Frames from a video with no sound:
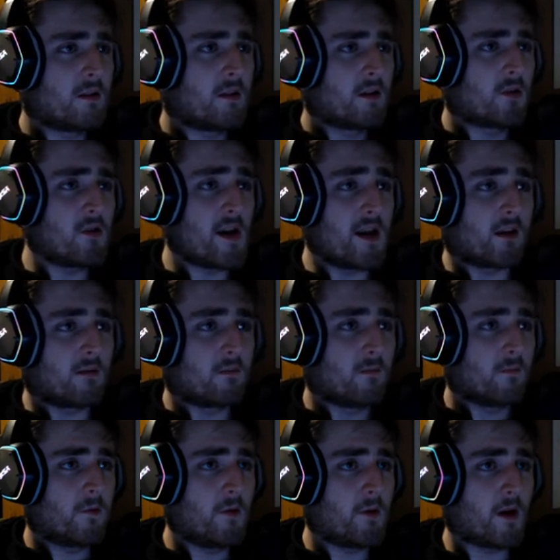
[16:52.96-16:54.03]
Great!
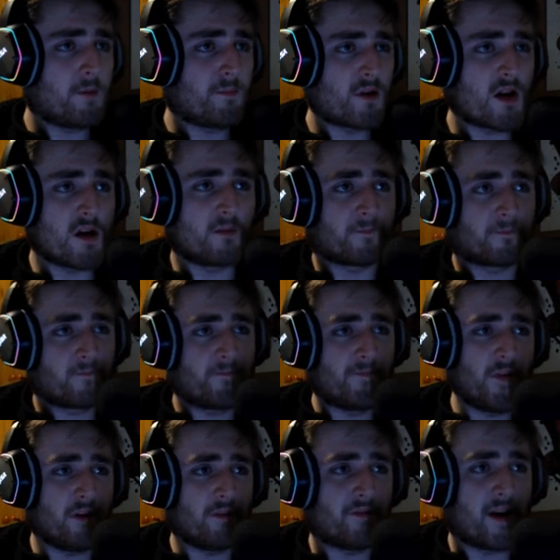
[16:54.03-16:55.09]
You got a bomb.
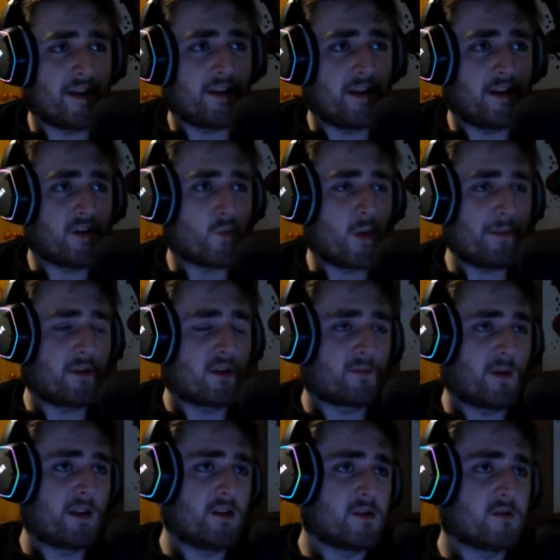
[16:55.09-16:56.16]
You can find it in your weapons
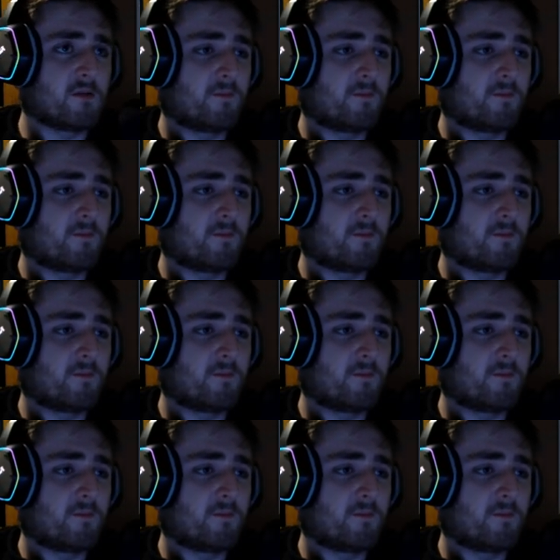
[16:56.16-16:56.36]
menu.